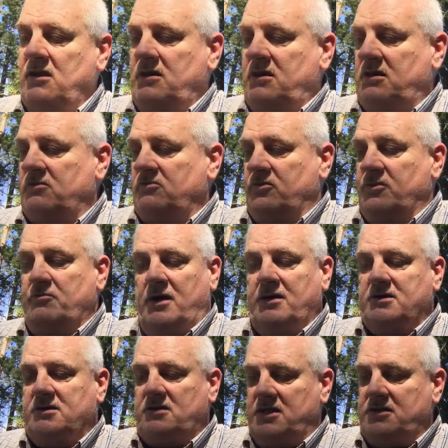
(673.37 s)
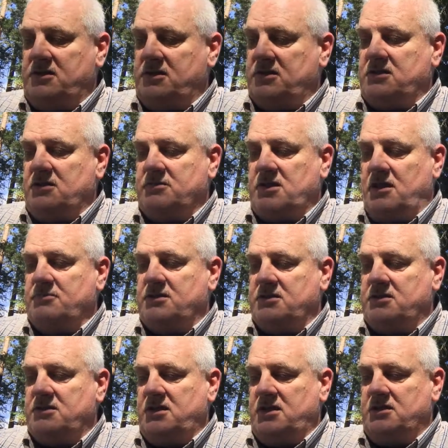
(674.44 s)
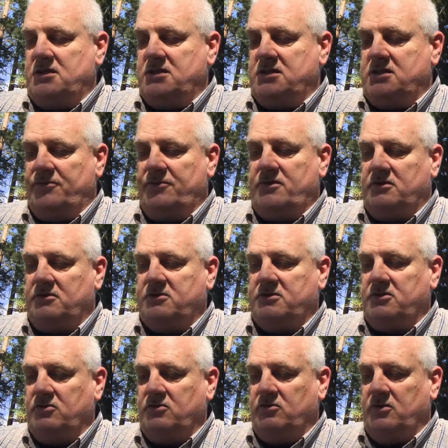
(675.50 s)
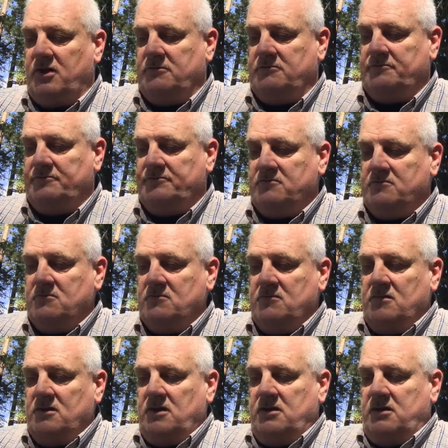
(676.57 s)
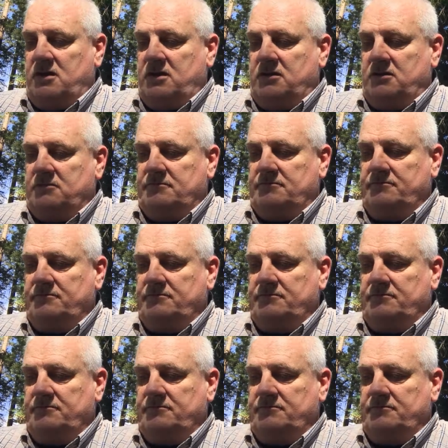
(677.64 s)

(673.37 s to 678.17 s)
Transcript: dyslexia, sometimes it's difficult to I